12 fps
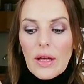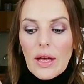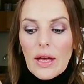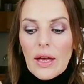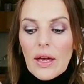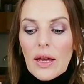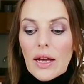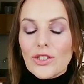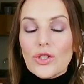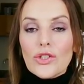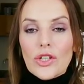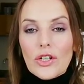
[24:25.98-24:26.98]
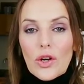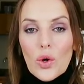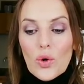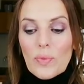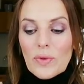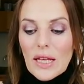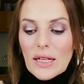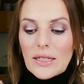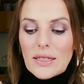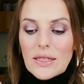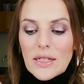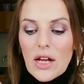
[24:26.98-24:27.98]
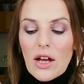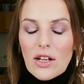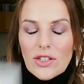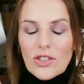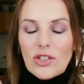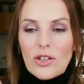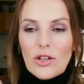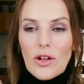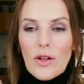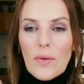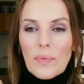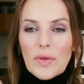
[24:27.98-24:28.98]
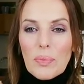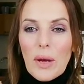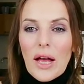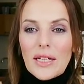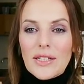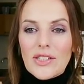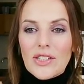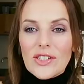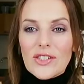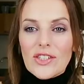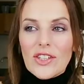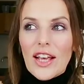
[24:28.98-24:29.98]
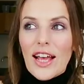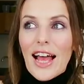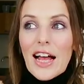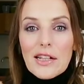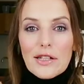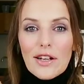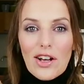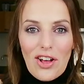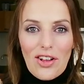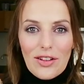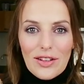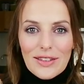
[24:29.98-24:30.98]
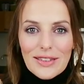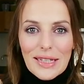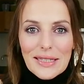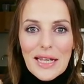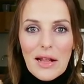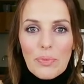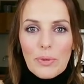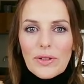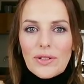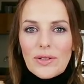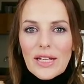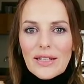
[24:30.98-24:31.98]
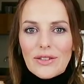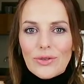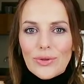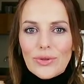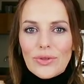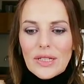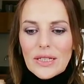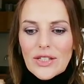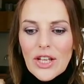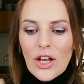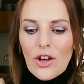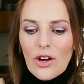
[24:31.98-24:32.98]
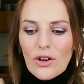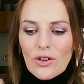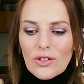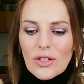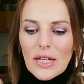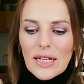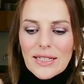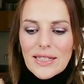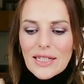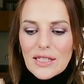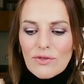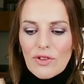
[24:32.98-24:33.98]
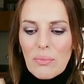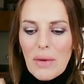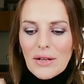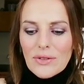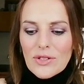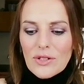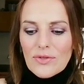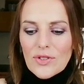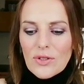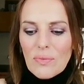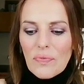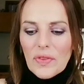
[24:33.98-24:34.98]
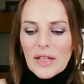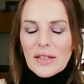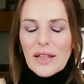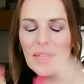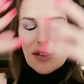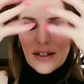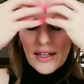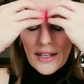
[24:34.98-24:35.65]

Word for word: I just hope that it's not the Pisces alcohol that's helping you get through this, or excessive amounts of something that